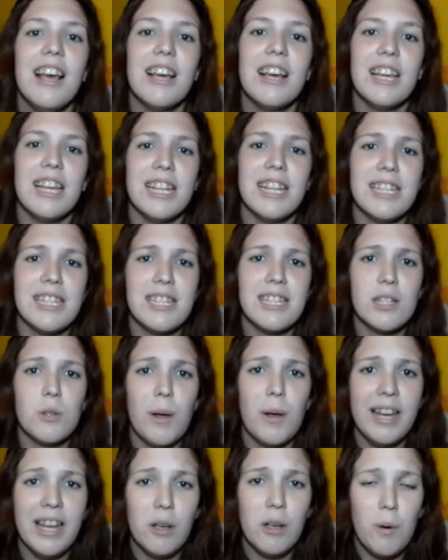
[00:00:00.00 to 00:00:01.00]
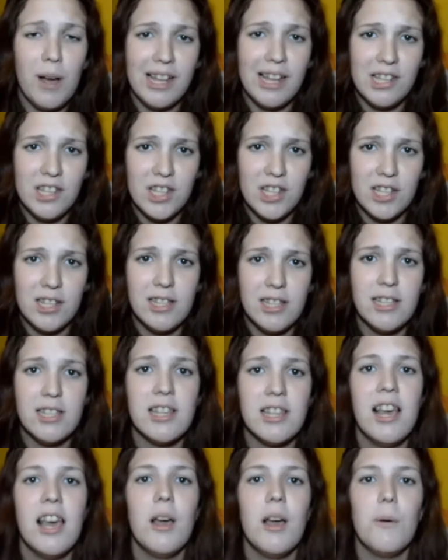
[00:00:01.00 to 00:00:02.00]
It's twenty questions,
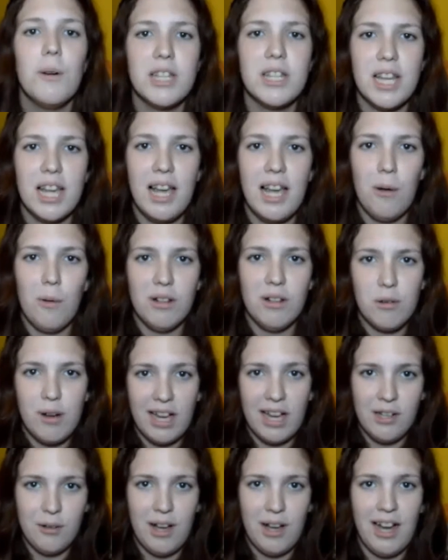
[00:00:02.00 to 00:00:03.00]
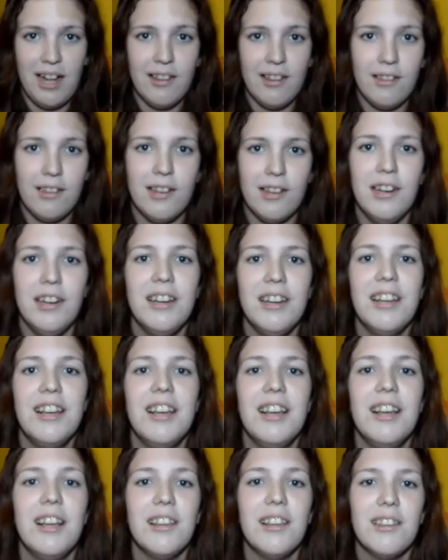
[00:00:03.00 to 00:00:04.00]
which I will try to answer.
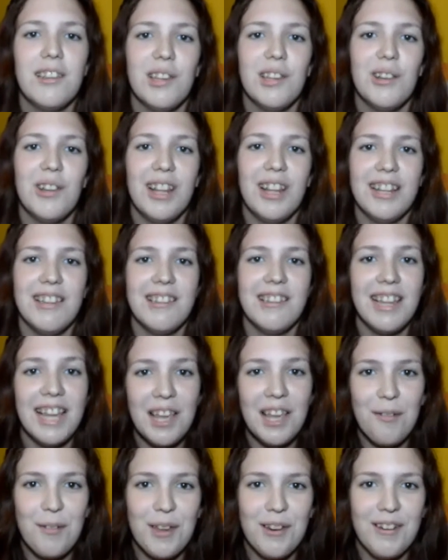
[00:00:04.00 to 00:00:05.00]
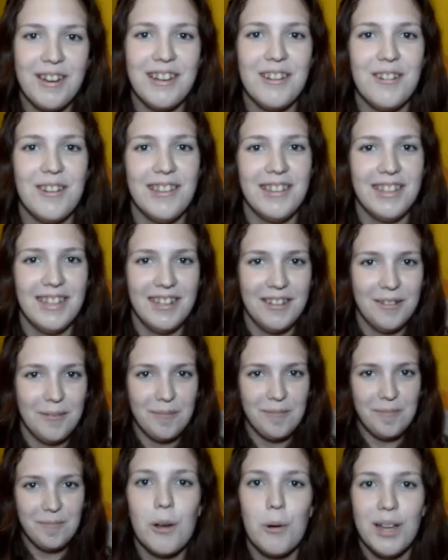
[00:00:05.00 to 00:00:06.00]
So let's stay if you're interested.
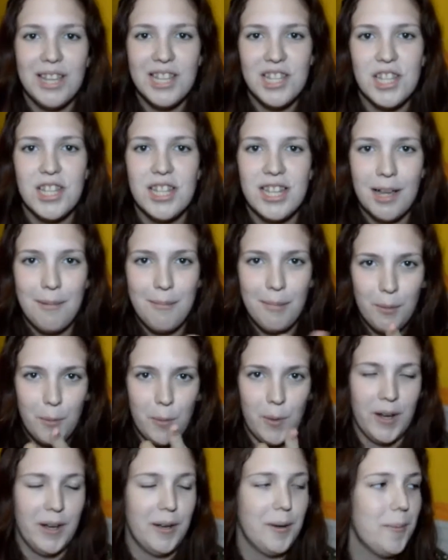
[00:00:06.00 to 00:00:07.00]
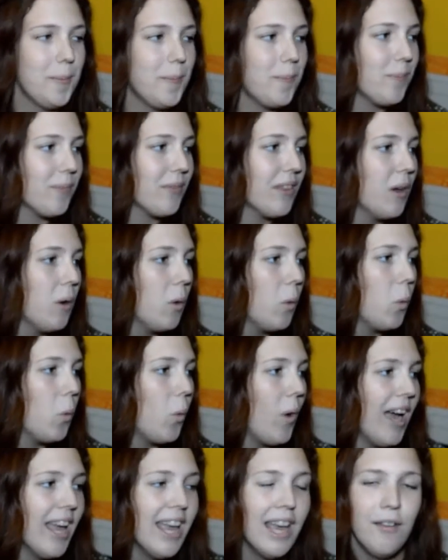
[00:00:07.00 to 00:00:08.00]
Question number one.
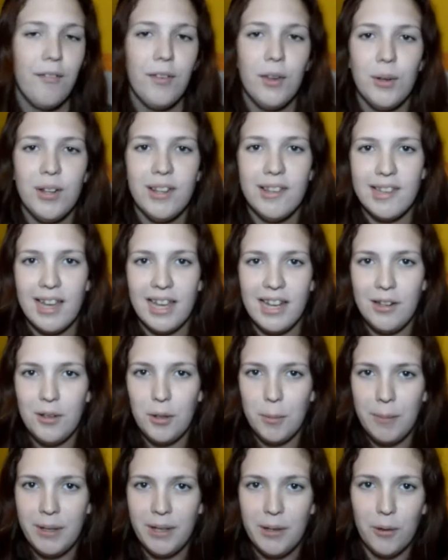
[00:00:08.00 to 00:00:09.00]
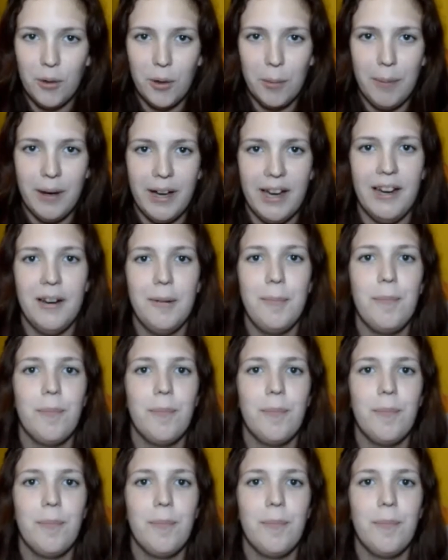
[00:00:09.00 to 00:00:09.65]
Why have you decided to be an au pair?